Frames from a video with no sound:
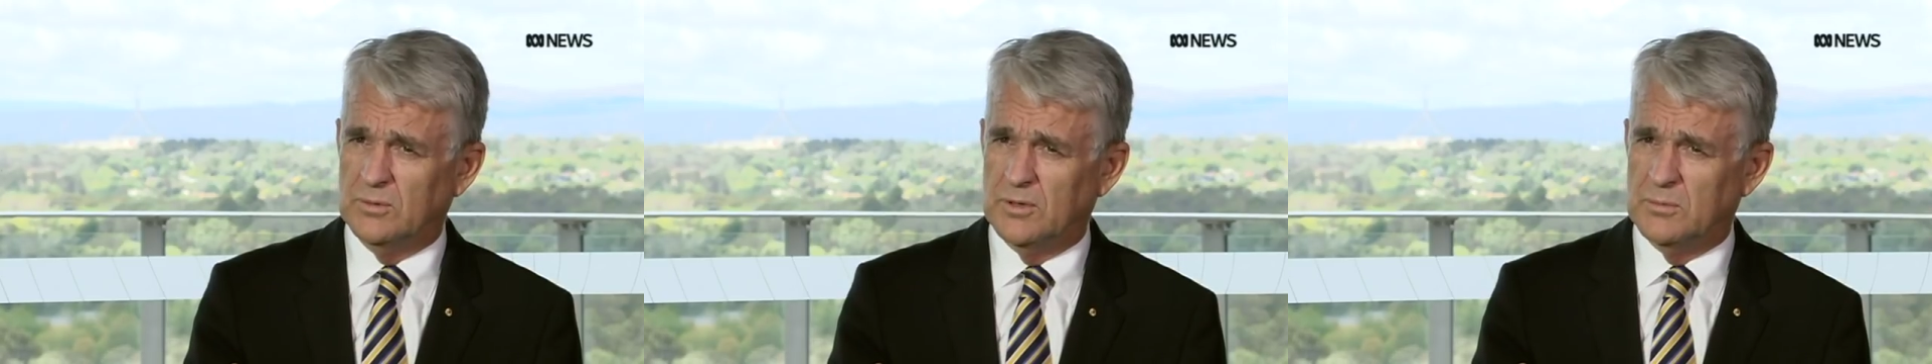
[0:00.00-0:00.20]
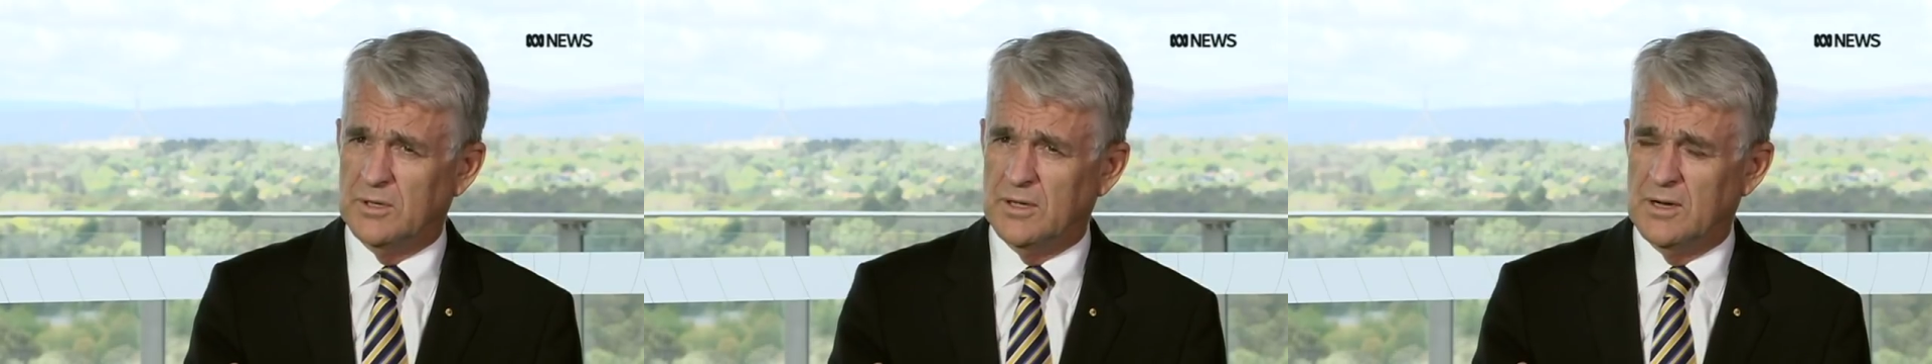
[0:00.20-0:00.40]

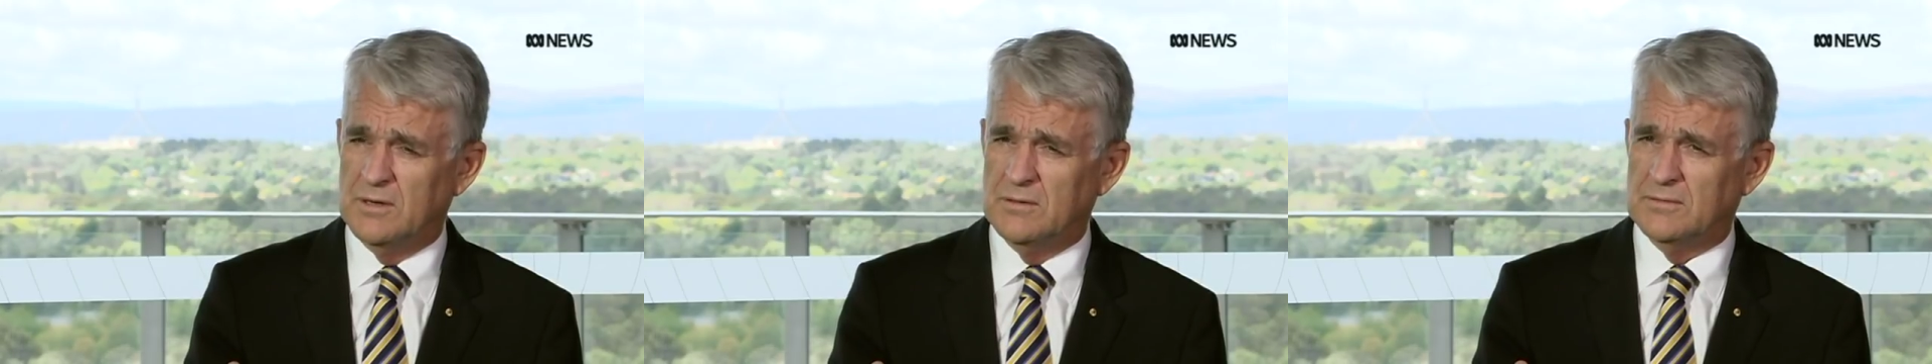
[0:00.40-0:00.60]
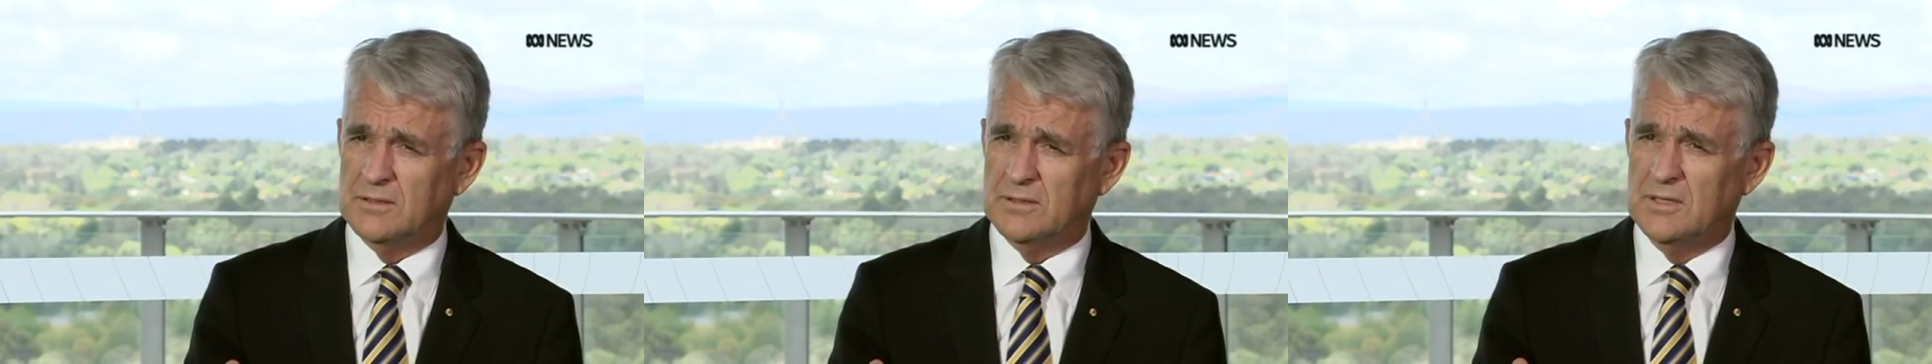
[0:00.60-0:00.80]
where we
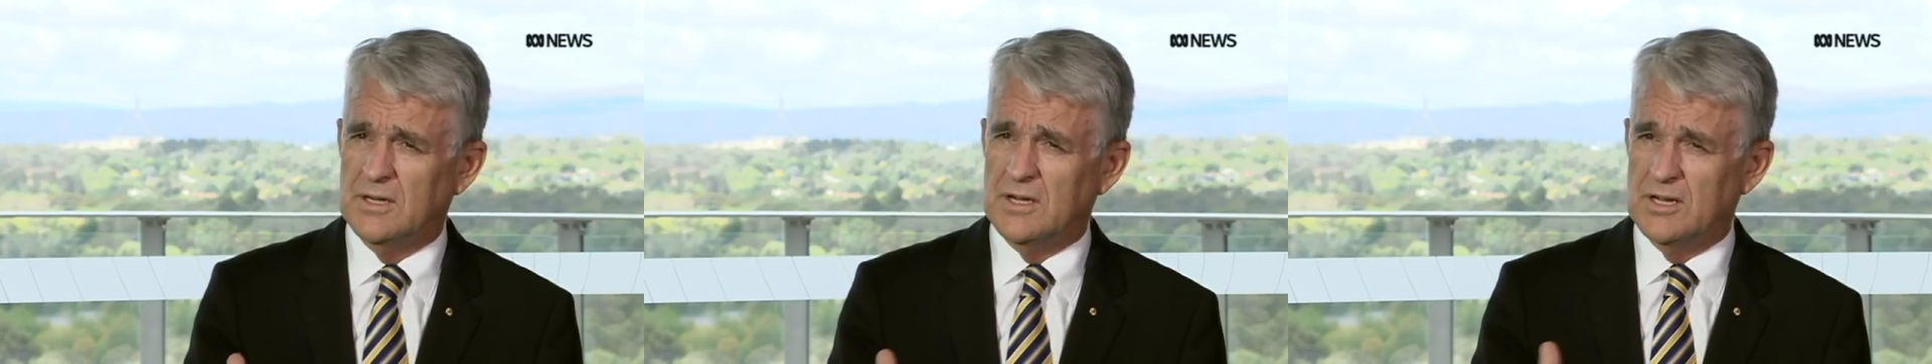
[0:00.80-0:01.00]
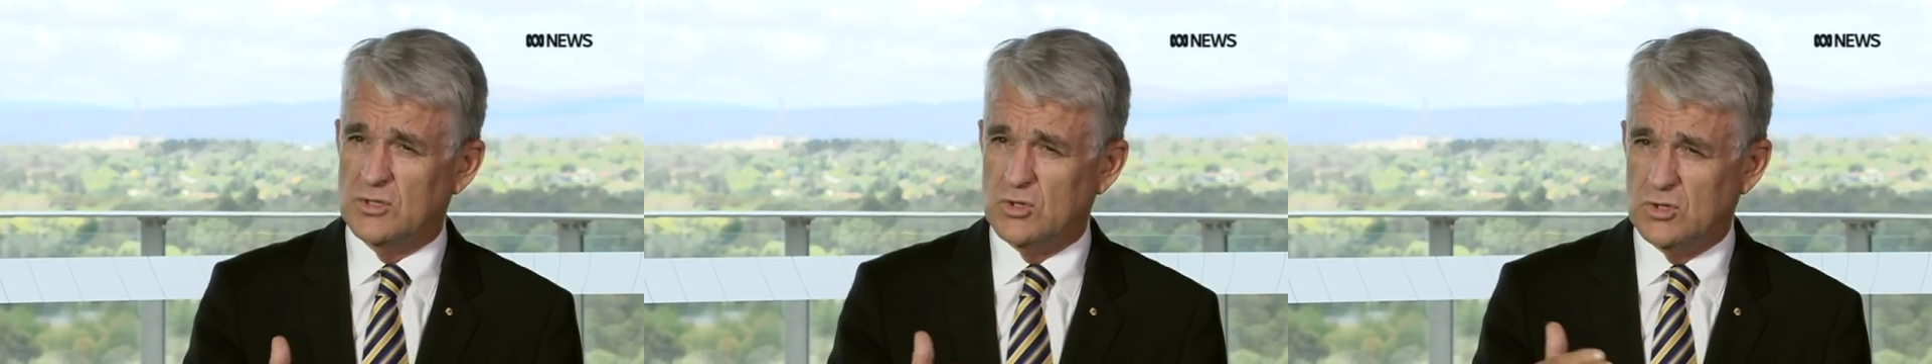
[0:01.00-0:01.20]

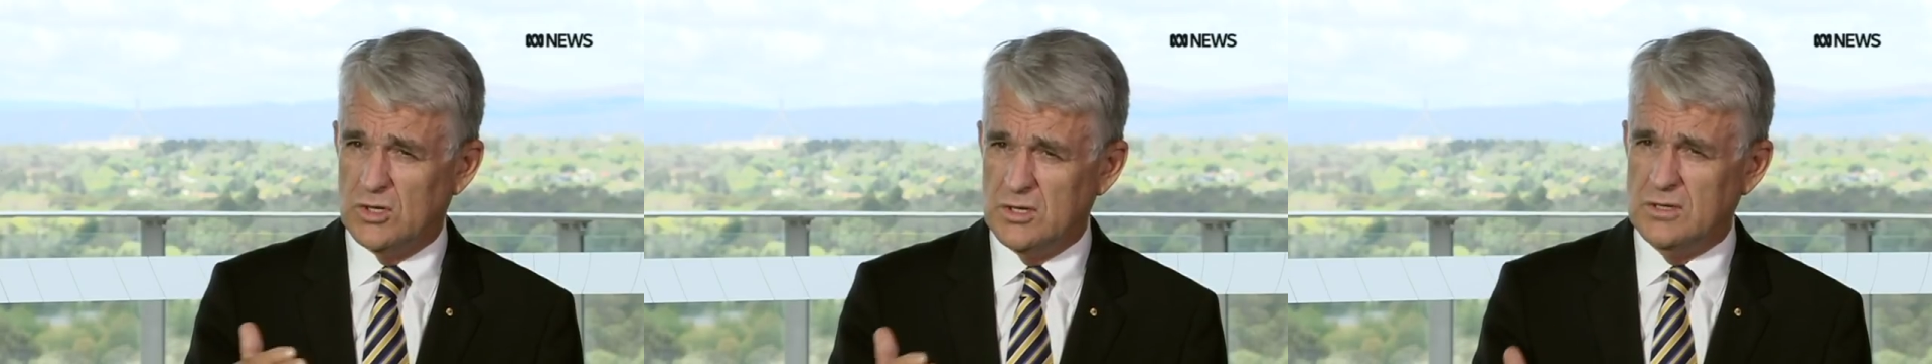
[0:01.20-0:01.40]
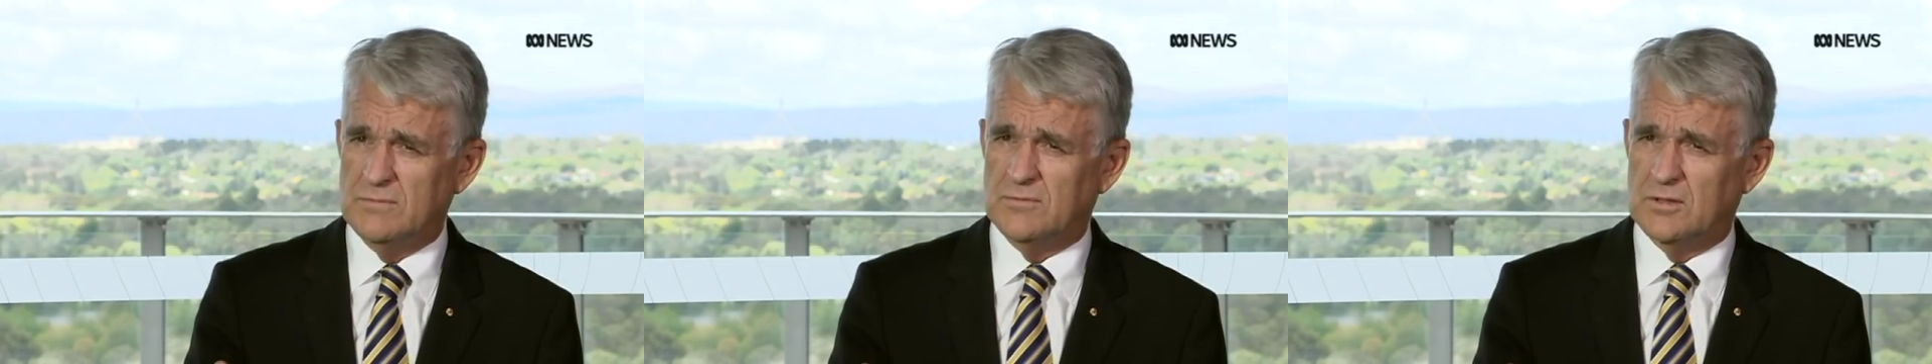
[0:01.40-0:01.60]

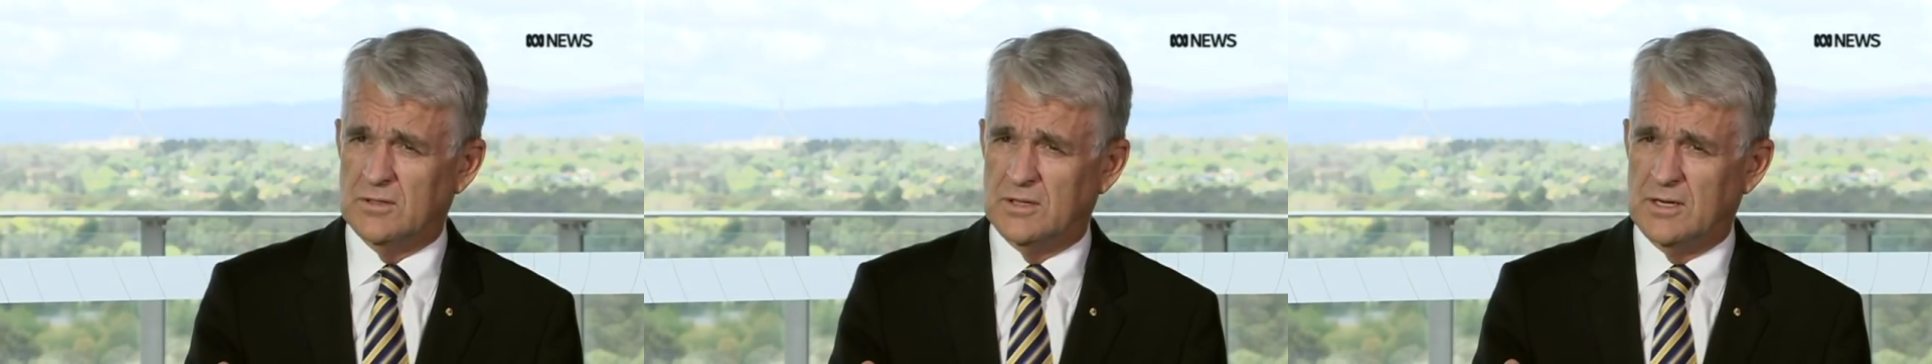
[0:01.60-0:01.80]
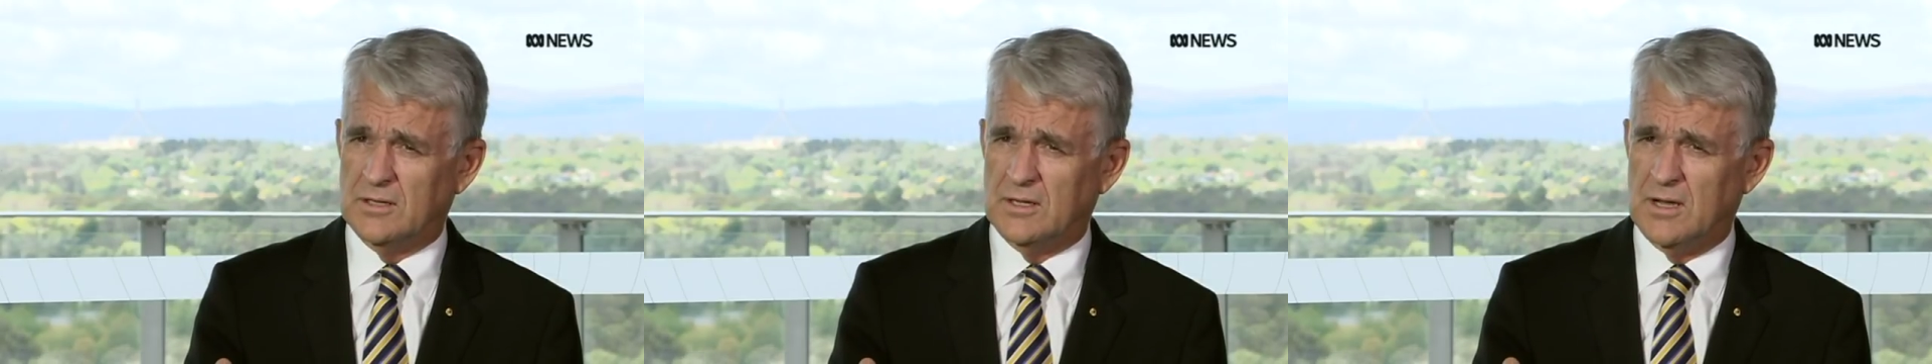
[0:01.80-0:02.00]
overachieved on
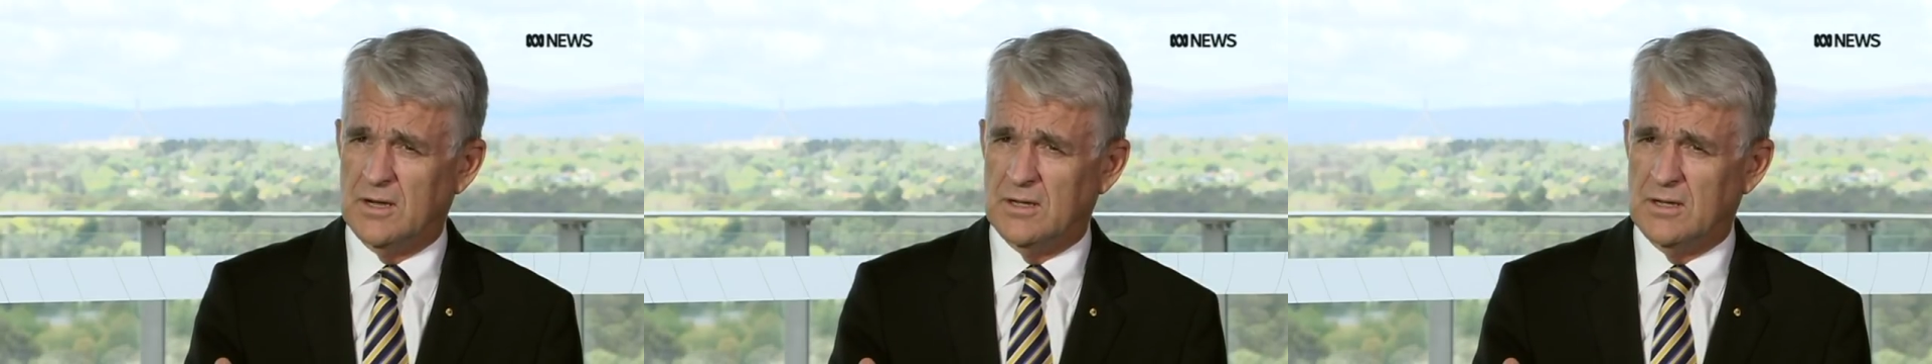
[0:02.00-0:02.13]
our